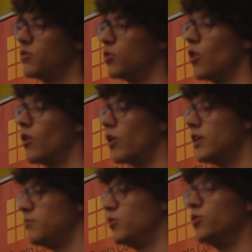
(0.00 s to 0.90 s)

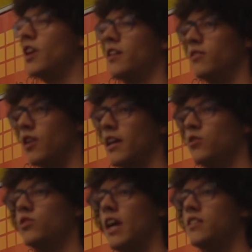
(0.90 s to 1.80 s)
only do
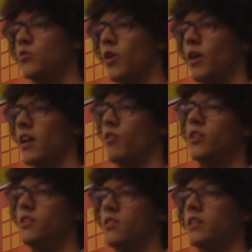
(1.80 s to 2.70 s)
use cases where you can
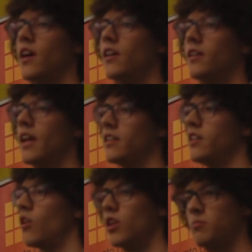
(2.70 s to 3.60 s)
avoid this entirely,
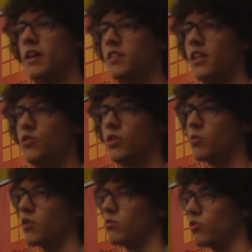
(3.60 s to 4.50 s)
the only basic issues
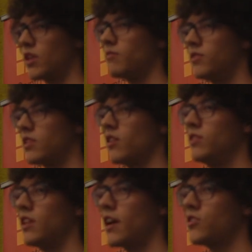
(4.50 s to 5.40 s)
where you don't have this kind
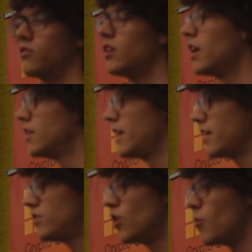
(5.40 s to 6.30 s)
of interaction. The
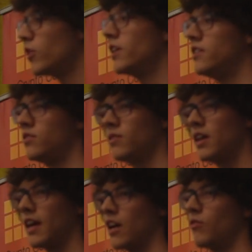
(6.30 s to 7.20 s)
ICO model is
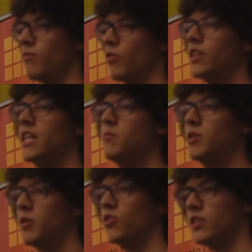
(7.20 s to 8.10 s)
kind of on the
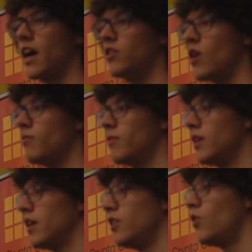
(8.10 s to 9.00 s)
limit because you have
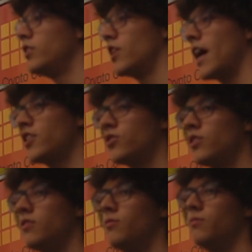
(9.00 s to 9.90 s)
no
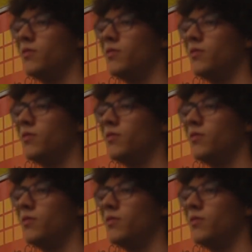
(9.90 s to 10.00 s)
interaction if